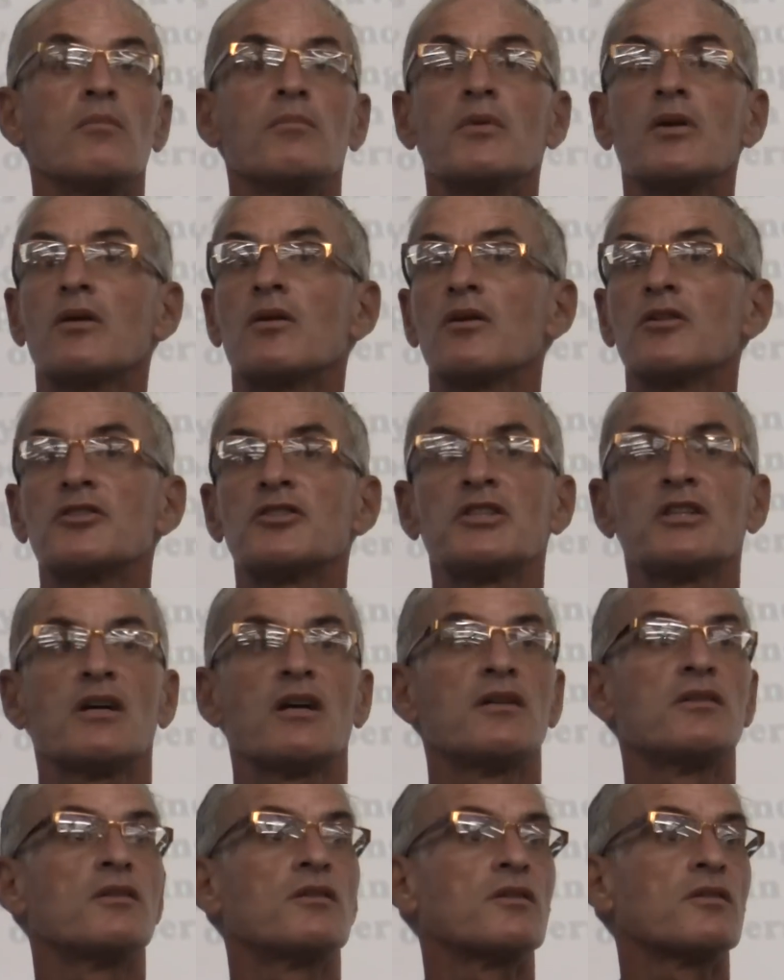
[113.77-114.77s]
because she
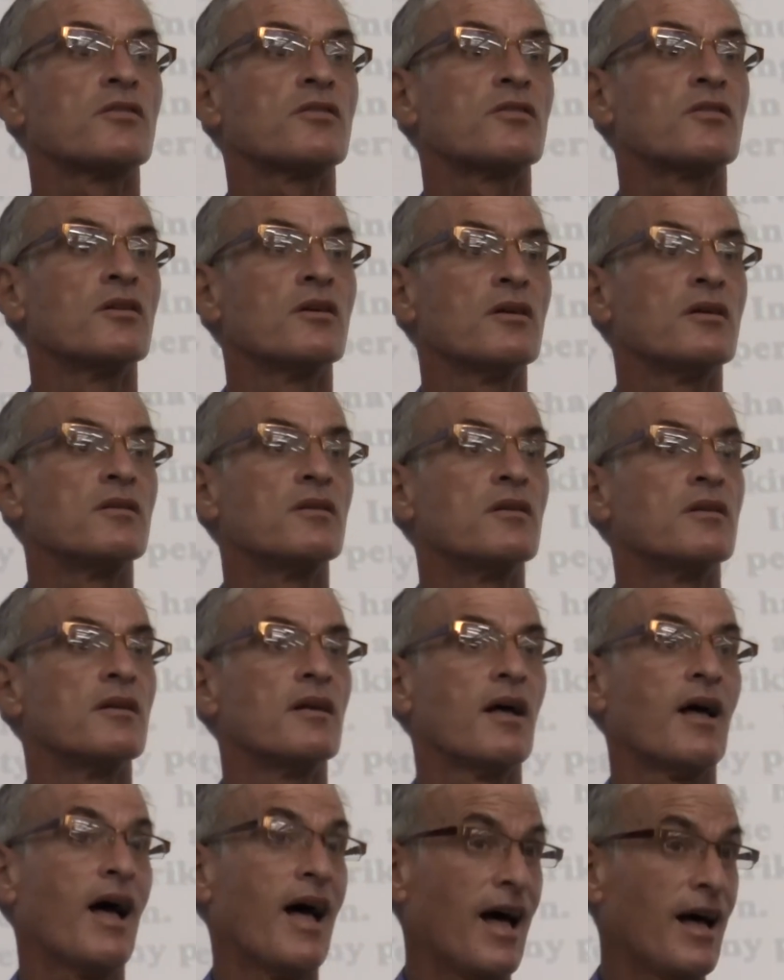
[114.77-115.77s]
understood
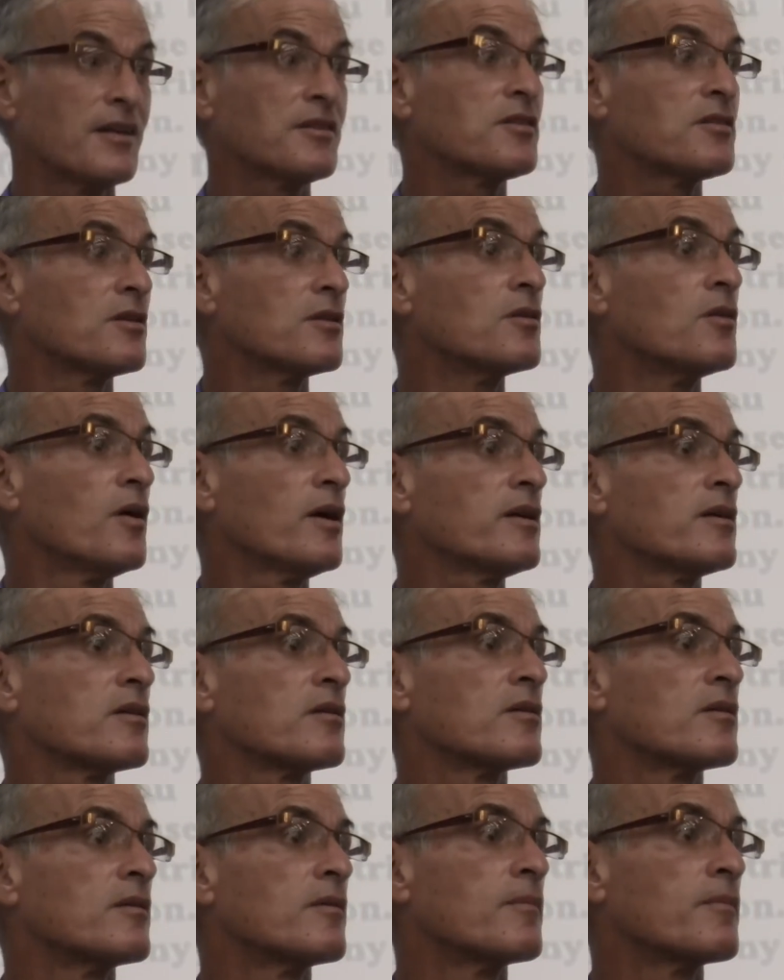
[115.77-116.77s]
as a lawyer